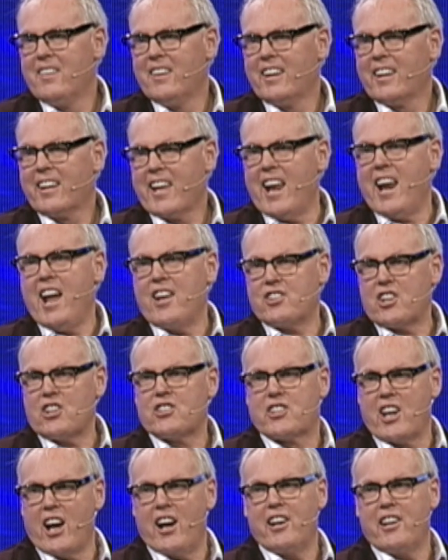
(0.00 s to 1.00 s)
Can I just
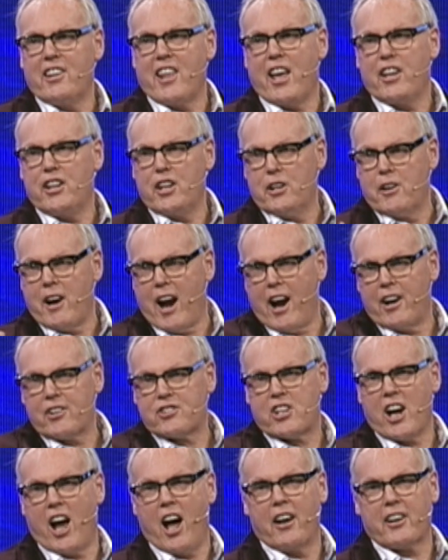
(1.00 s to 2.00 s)
tell you that you are a
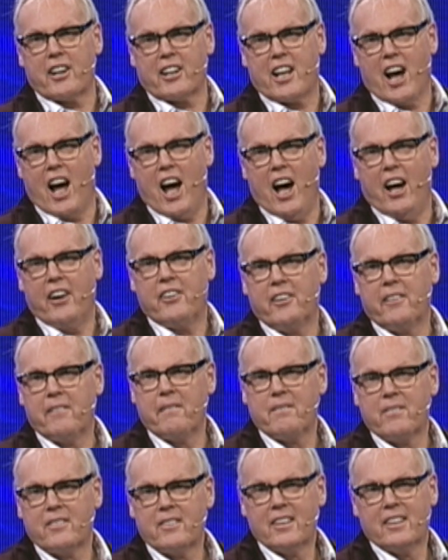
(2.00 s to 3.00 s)
child of God?
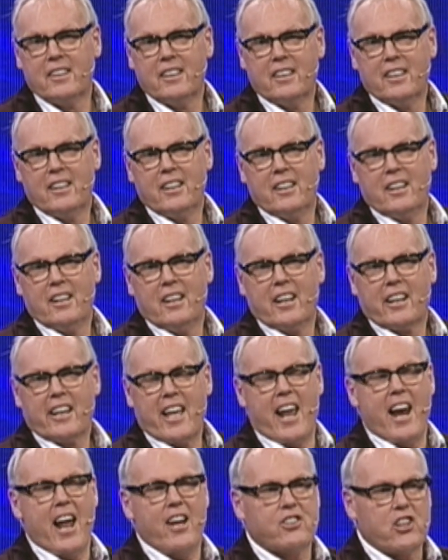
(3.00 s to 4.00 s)

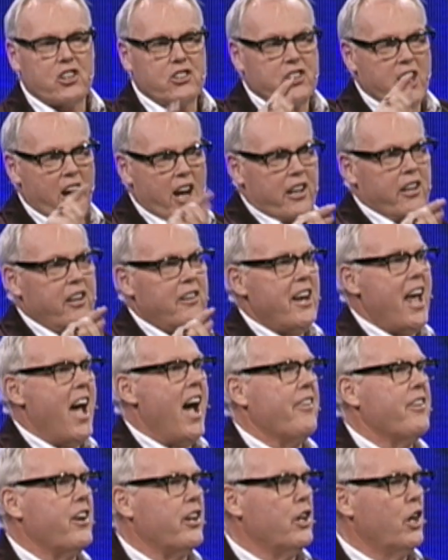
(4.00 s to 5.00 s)
Can I just tell you now
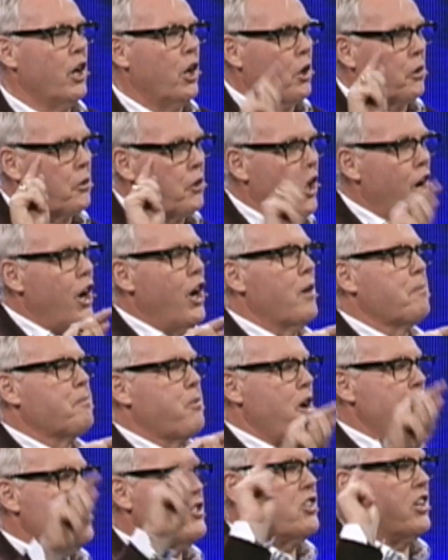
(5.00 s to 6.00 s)
that you're a royal
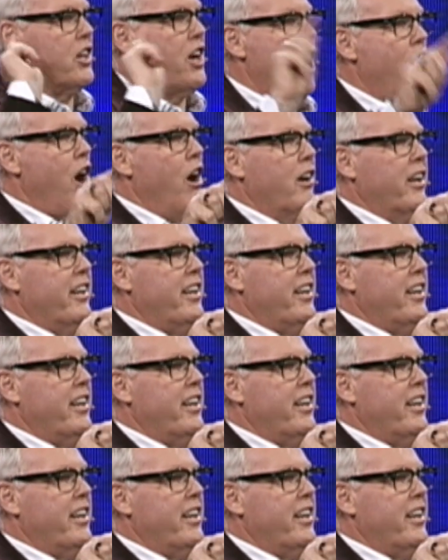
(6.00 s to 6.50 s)
priesthood, a holy